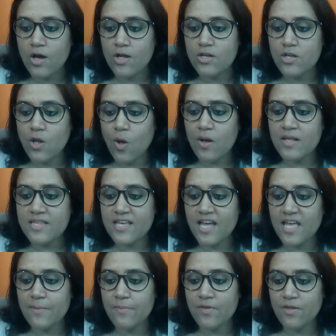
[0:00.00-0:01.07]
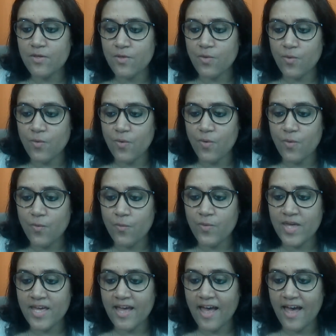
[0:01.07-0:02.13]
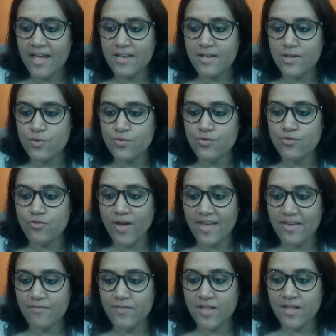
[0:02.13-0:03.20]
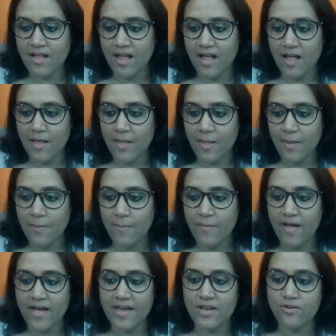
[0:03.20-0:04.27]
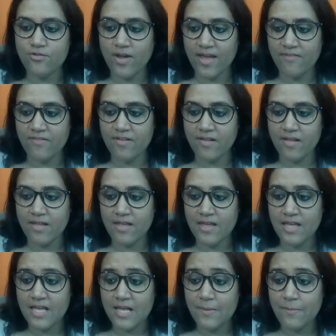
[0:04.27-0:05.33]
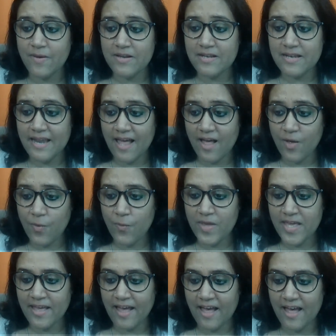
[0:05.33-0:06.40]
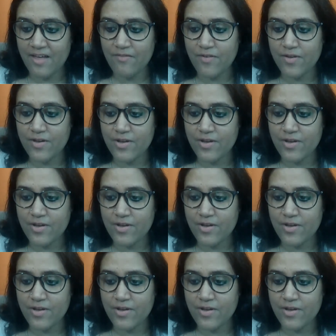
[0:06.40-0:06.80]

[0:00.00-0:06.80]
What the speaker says: Long time ago, we had to drive the car by driver, but now we have